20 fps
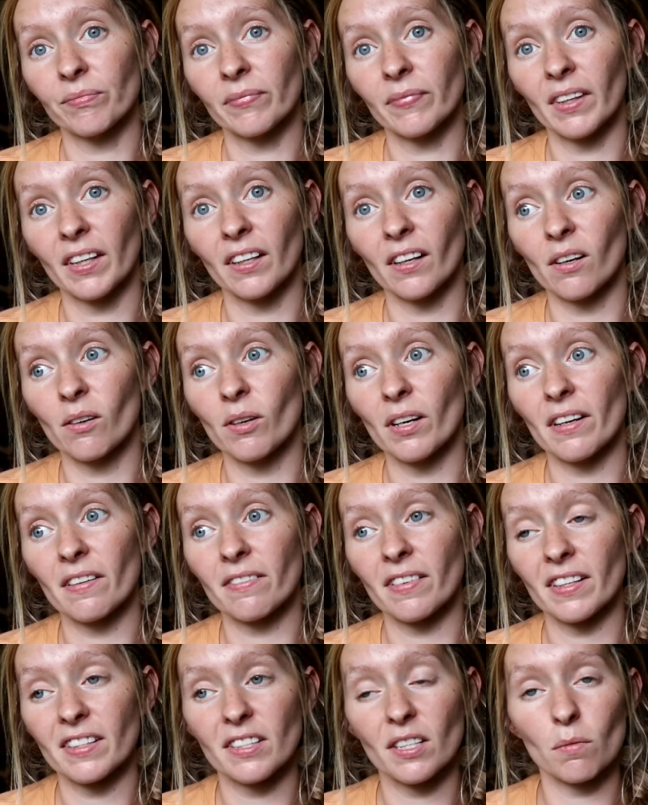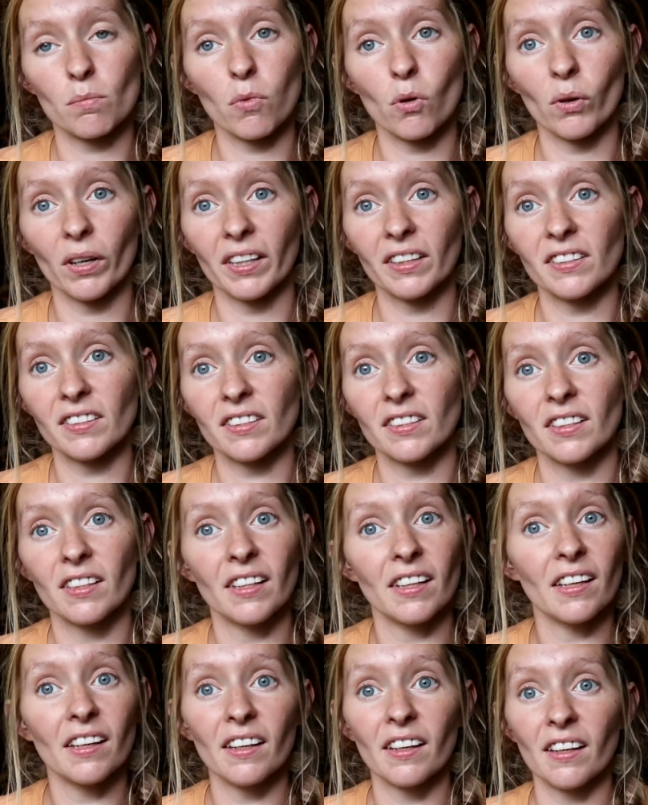You know, if at some point,
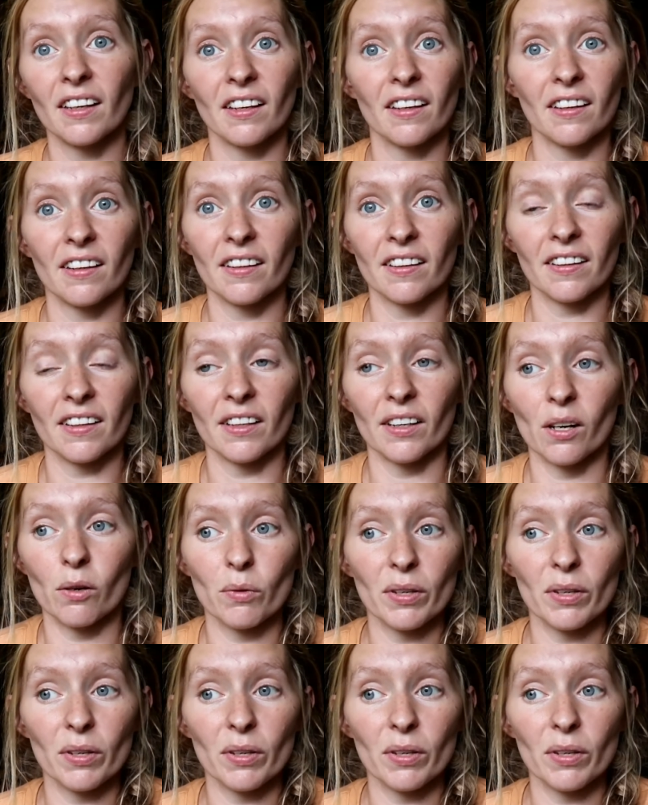you know,